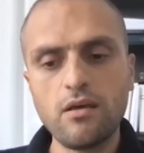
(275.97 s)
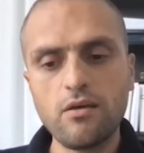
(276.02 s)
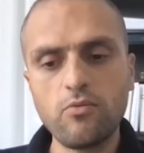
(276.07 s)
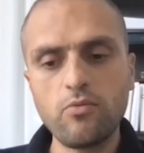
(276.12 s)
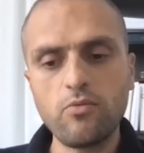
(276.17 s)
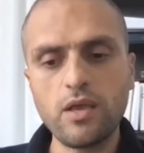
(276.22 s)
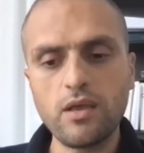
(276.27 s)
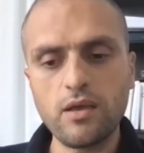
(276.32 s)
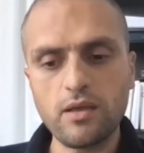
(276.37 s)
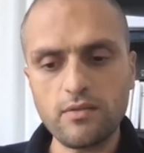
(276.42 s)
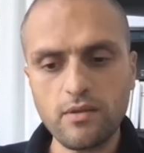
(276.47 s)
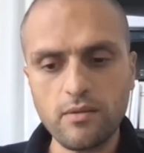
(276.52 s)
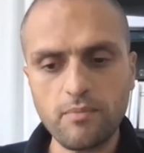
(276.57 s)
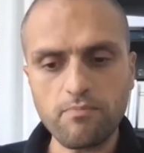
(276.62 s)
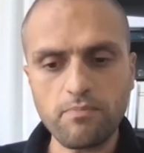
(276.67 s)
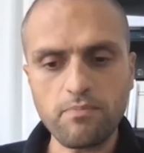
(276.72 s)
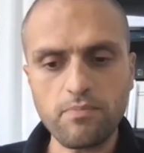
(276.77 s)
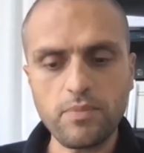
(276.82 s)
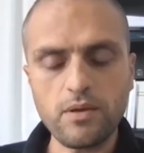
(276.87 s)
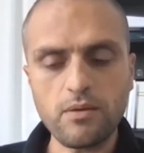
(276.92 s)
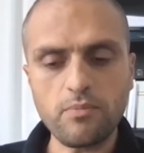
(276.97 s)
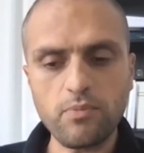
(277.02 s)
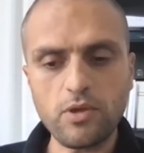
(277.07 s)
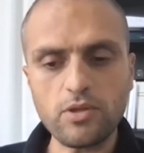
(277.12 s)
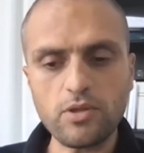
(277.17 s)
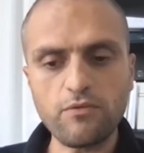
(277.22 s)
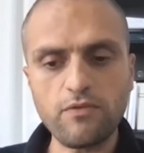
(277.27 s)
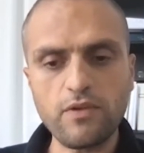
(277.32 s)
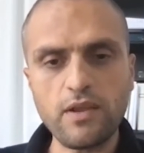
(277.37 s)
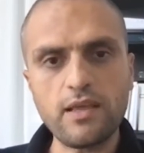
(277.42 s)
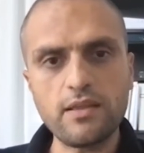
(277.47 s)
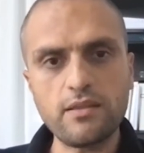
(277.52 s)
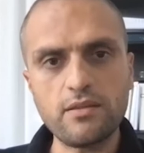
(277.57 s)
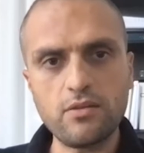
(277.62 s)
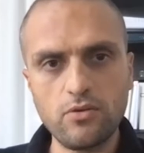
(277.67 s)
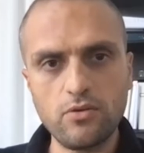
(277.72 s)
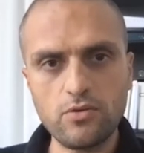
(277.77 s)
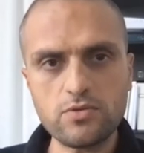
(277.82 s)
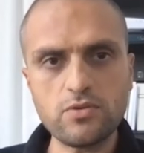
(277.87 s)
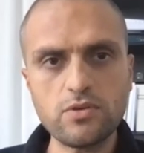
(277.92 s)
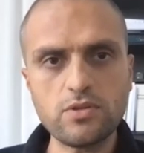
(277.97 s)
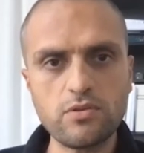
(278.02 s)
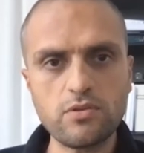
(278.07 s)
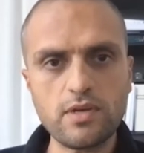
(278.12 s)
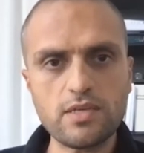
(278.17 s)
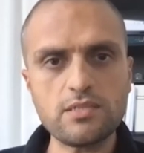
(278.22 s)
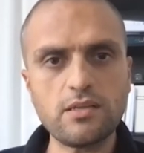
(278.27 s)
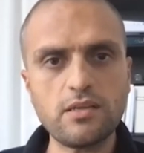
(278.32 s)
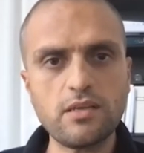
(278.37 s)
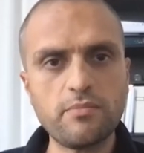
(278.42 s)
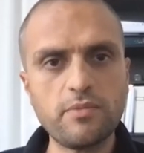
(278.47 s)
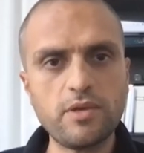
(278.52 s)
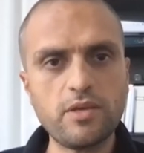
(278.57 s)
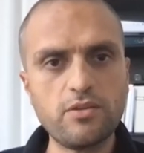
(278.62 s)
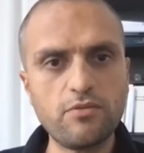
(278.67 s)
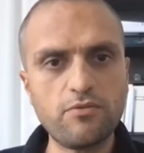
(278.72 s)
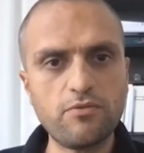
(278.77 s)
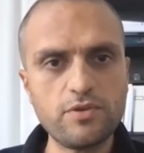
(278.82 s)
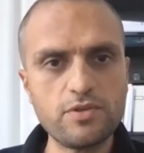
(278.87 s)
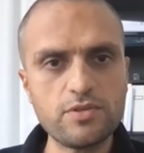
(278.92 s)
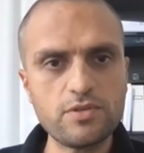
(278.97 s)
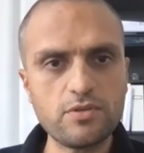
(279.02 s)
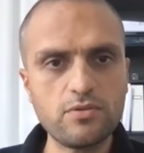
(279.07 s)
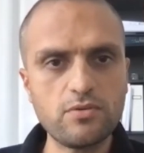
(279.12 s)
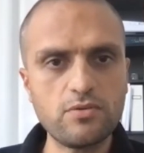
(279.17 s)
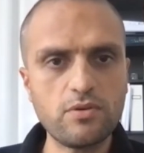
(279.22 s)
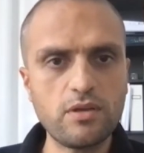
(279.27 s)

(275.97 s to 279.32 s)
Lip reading: we got a plot of land also in the Ras Al Khaimah in the free zone,